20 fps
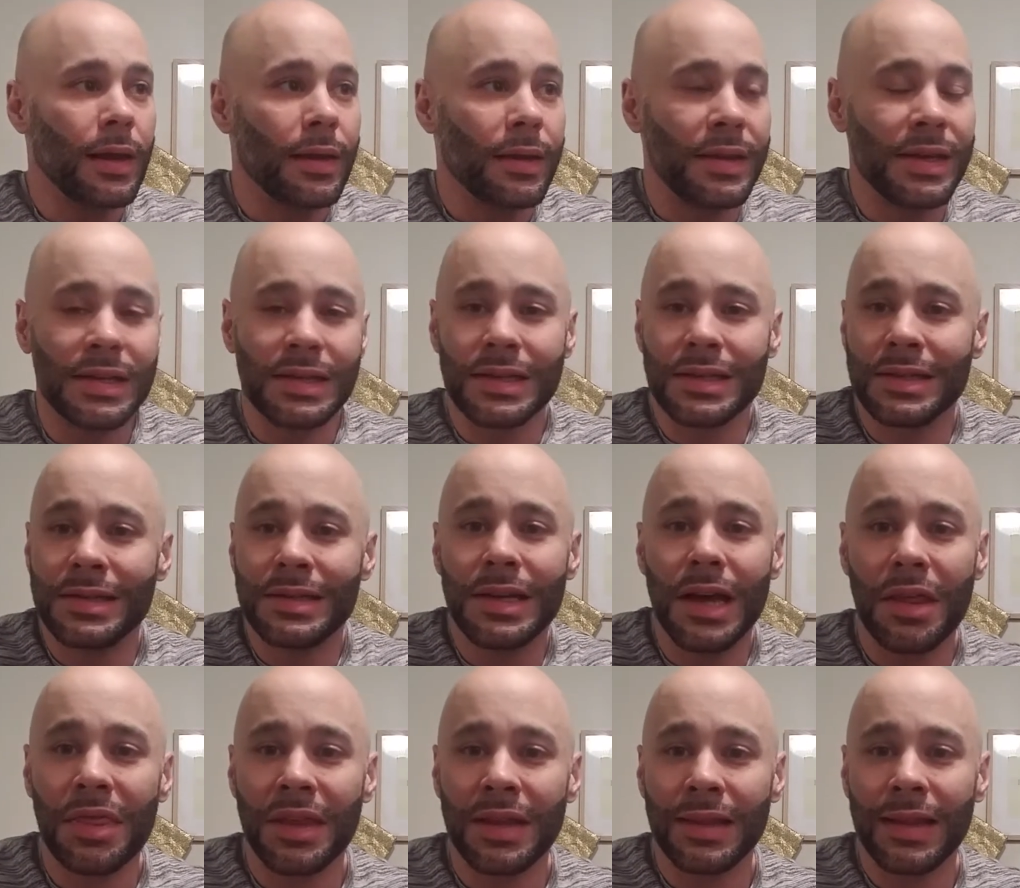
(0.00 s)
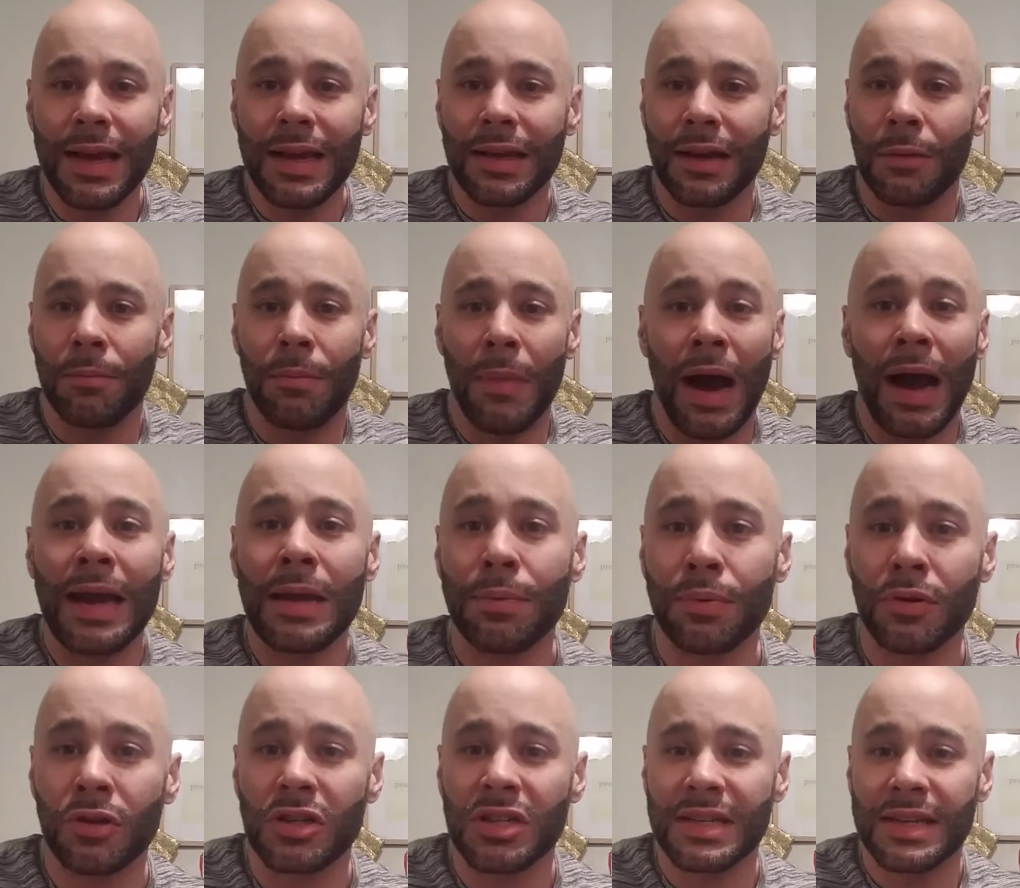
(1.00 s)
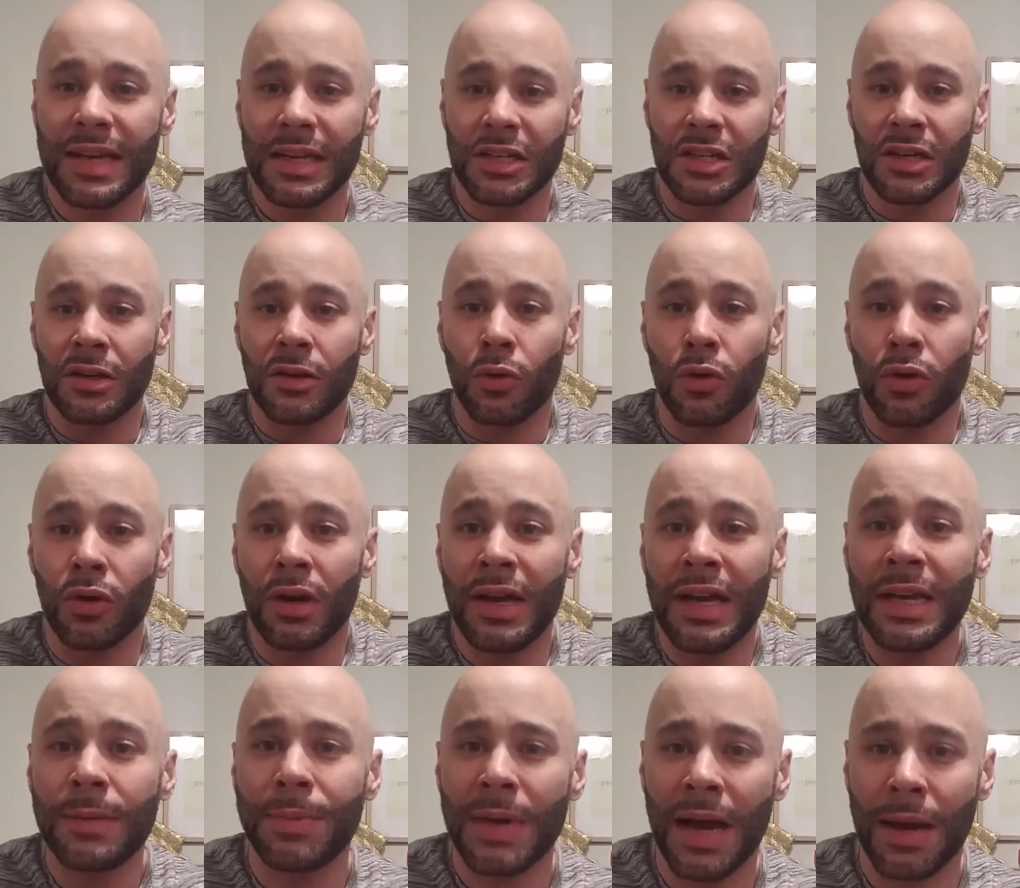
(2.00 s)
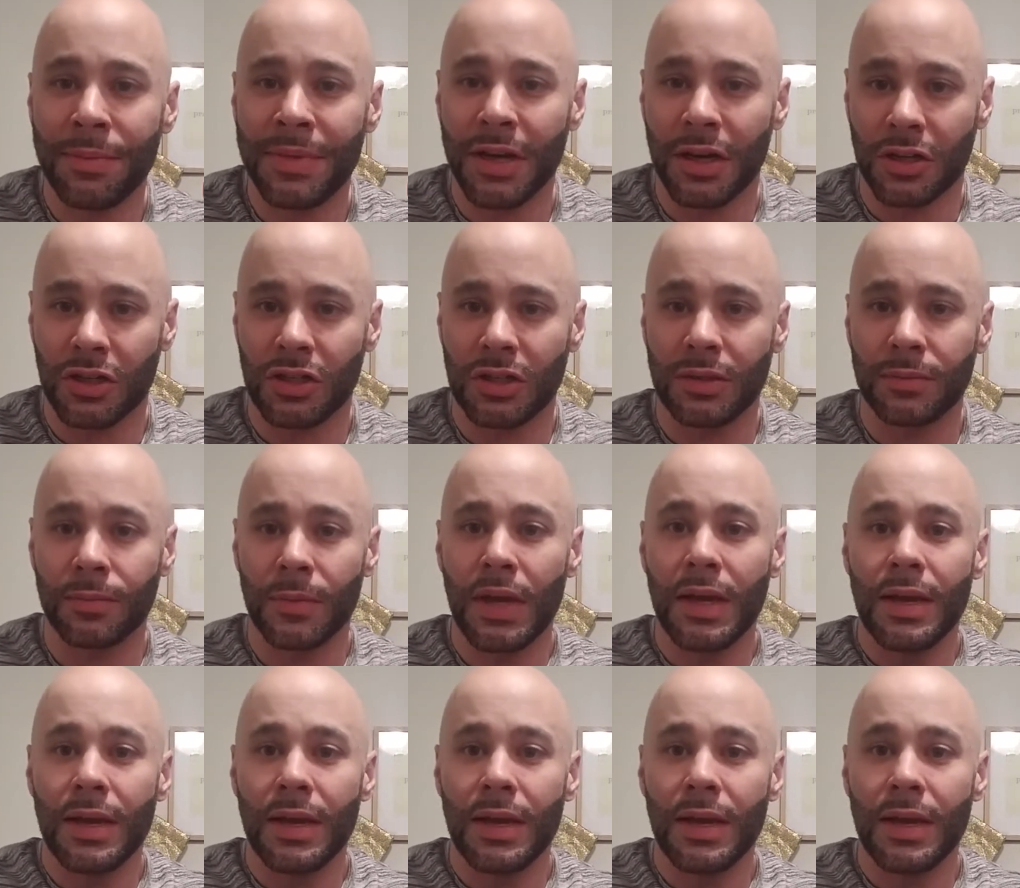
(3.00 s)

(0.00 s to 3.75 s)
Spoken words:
This is nothing like a hyperextension or a hip abduction.